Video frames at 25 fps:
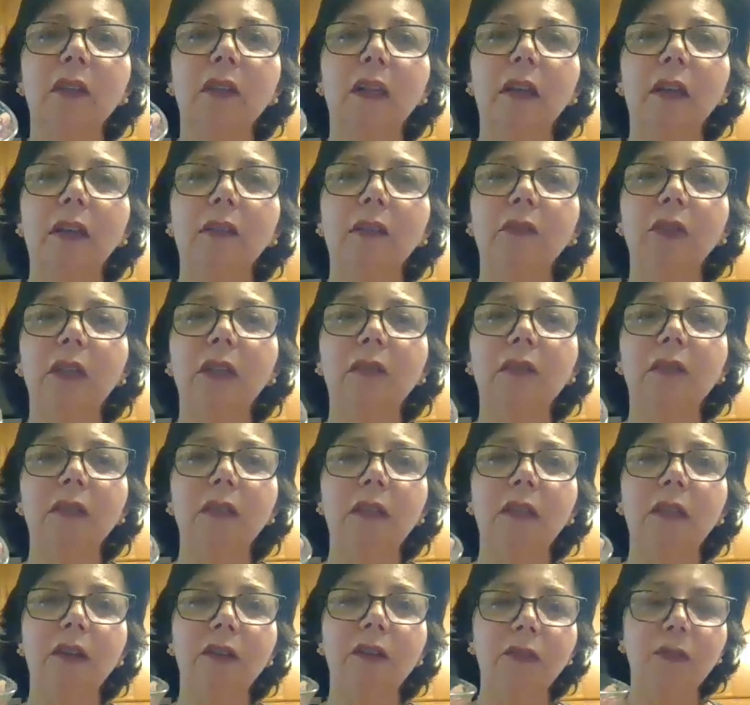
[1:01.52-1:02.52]
You can see
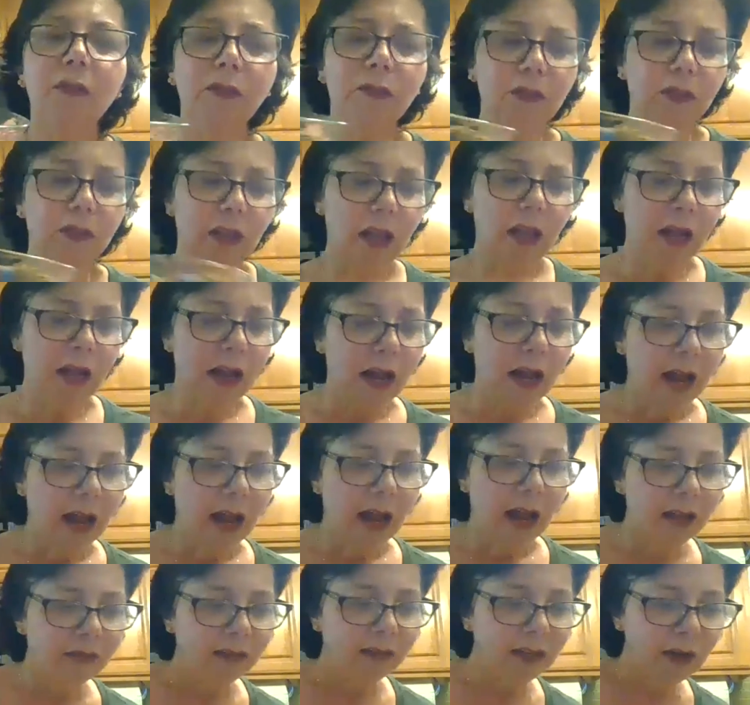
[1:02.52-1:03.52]
those.
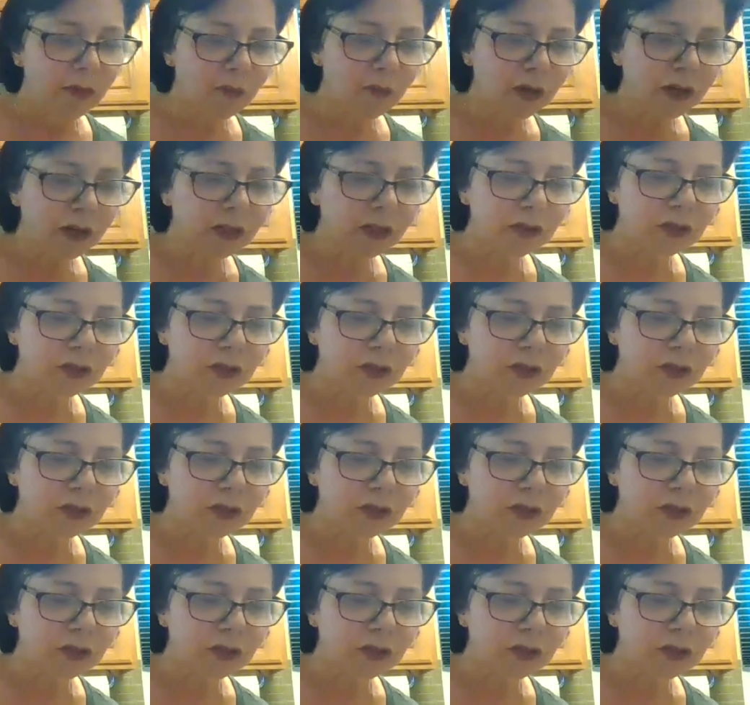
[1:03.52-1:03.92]
And then we're going to